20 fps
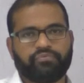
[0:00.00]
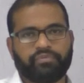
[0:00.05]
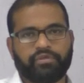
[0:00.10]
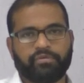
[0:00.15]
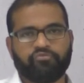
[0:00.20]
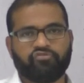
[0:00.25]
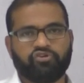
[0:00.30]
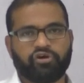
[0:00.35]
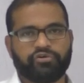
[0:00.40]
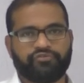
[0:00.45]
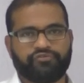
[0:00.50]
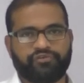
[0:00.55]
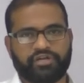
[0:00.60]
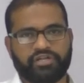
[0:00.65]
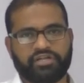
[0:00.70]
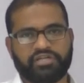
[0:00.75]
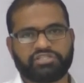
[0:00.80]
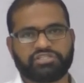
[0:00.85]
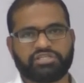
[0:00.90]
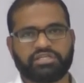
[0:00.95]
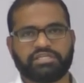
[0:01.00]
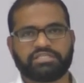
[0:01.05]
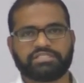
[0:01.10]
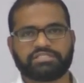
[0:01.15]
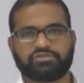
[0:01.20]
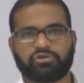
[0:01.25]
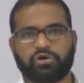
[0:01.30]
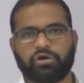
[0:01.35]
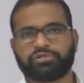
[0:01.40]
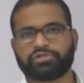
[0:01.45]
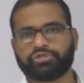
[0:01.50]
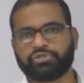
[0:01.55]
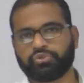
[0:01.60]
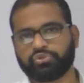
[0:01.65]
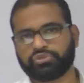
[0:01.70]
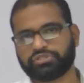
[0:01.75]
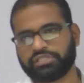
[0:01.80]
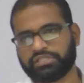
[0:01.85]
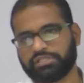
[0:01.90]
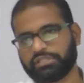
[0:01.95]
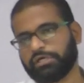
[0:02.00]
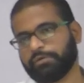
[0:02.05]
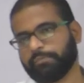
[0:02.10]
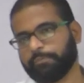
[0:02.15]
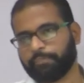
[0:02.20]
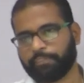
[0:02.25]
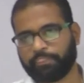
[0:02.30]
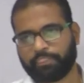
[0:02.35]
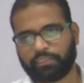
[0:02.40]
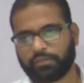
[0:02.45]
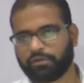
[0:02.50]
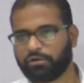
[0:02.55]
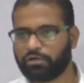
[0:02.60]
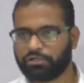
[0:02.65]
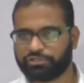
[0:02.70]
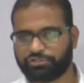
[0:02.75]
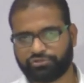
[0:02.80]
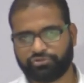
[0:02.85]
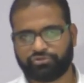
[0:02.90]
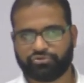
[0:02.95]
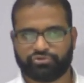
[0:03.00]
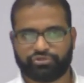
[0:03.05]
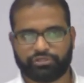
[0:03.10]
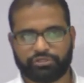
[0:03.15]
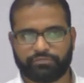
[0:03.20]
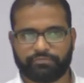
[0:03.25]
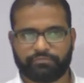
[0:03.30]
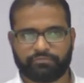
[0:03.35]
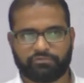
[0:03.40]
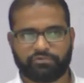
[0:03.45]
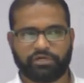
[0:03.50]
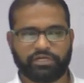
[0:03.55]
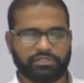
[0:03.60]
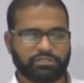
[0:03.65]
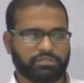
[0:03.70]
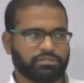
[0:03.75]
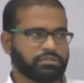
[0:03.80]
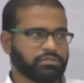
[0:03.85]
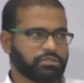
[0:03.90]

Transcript: the word federation is not used in the constitution right